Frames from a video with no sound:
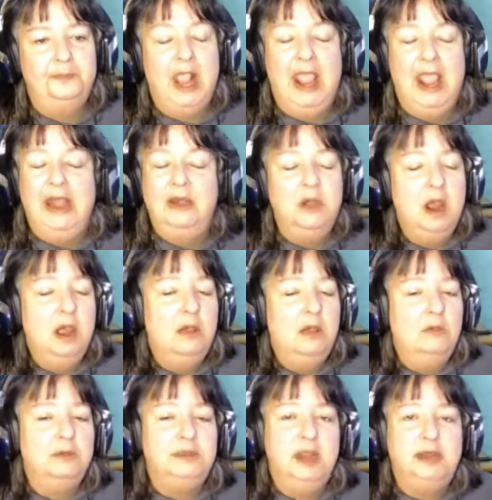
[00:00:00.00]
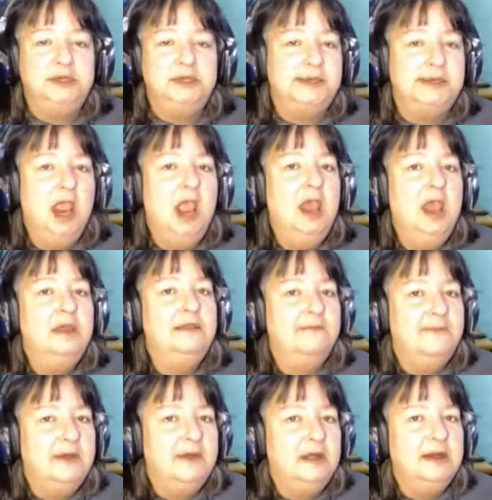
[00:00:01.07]
don't know. They're
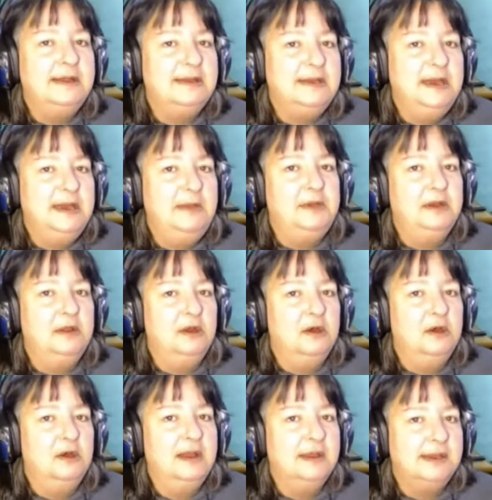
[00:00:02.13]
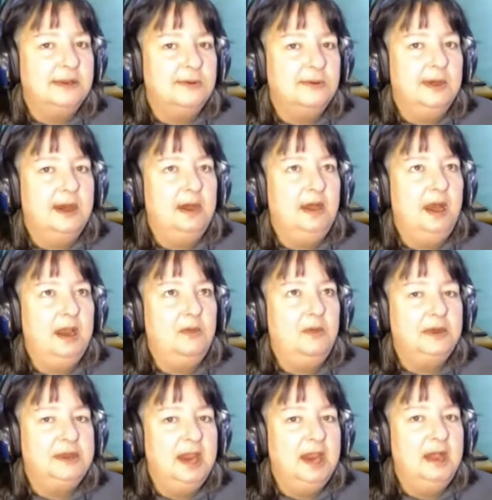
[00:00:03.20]
very steeped in their history, like
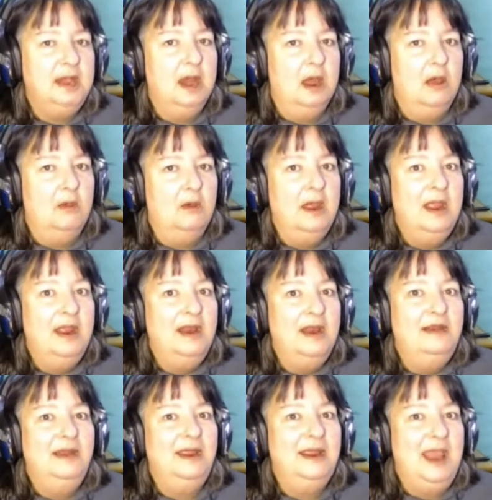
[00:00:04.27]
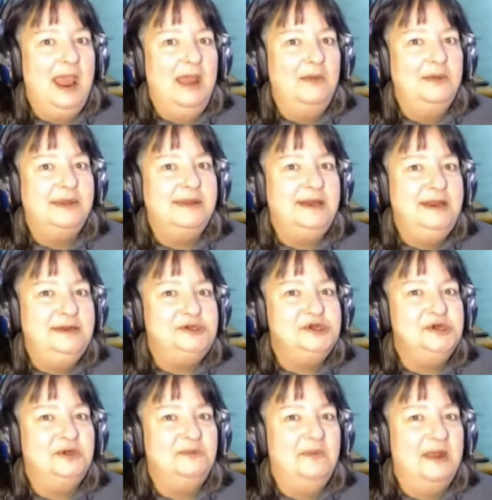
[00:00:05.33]
what they know. Like, I was
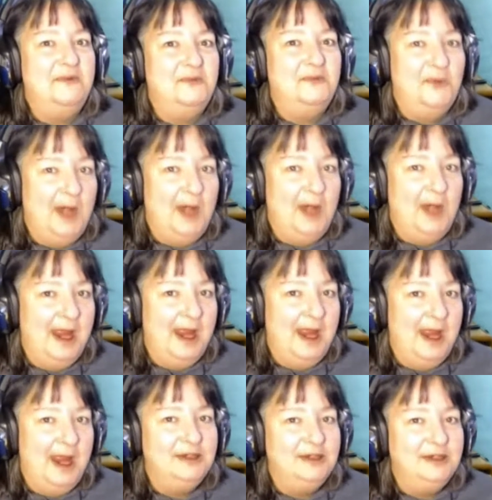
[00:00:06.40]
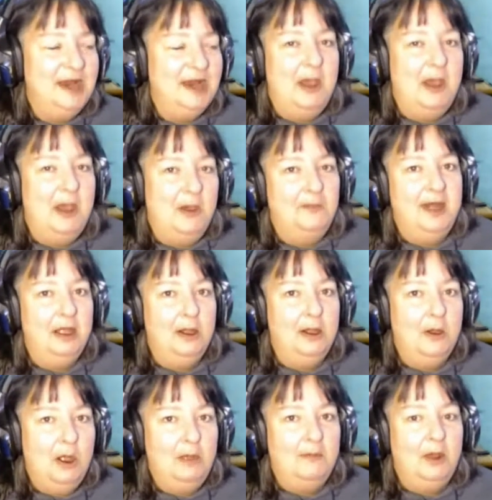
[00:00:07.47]
teaching my friend Janet about
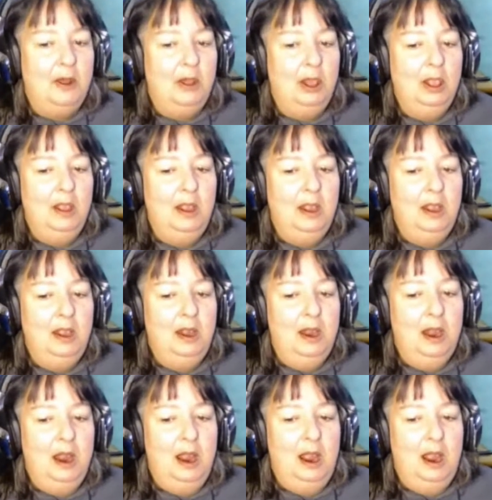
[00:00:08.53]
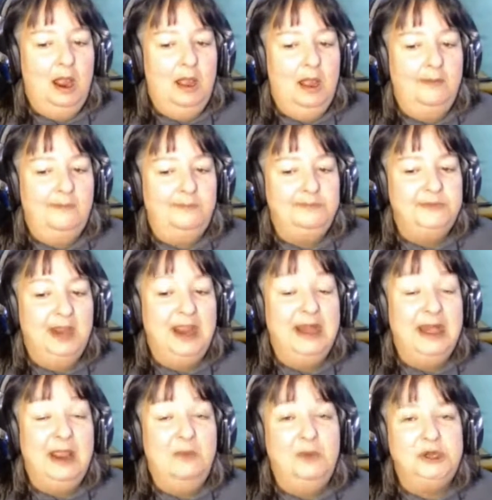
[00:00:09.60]
paranormal. And
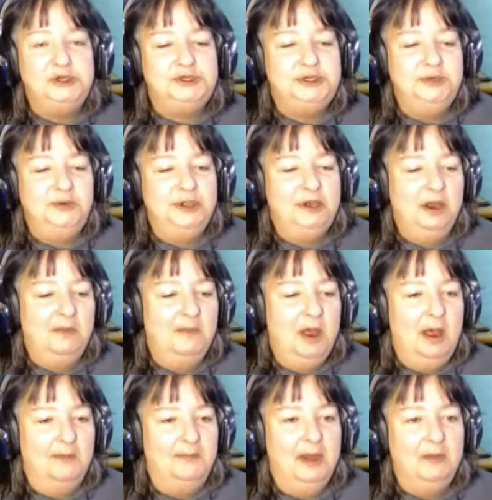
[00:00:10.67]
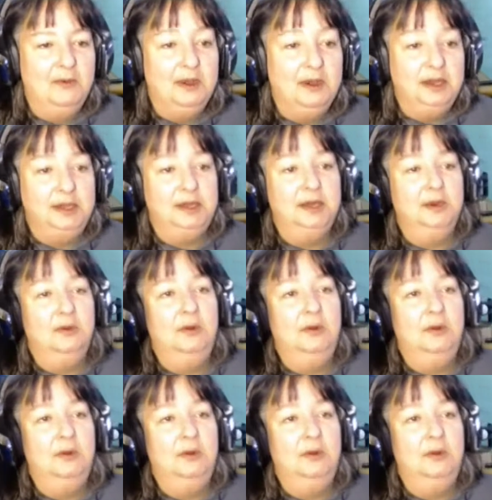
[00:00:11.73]
I wish she would come up. I really do.